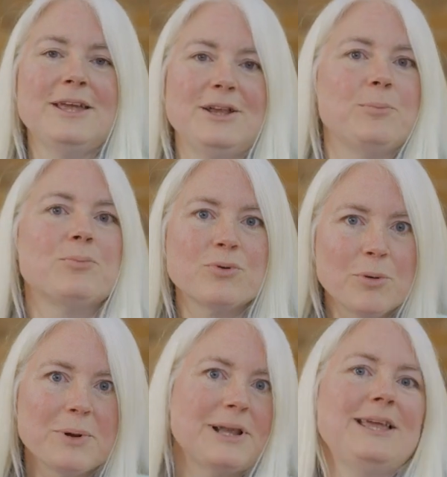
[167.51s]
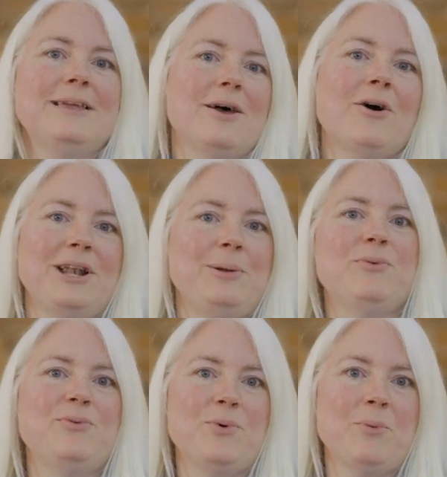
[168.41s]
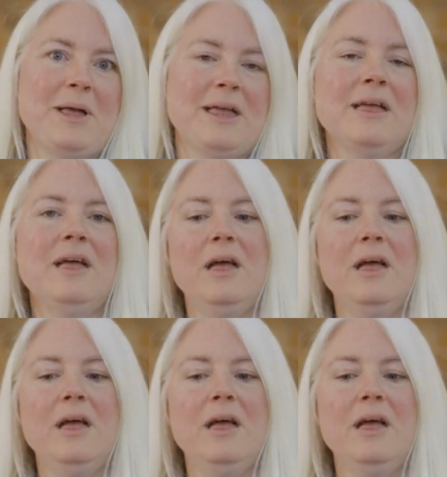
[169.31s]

are properly, highly performing,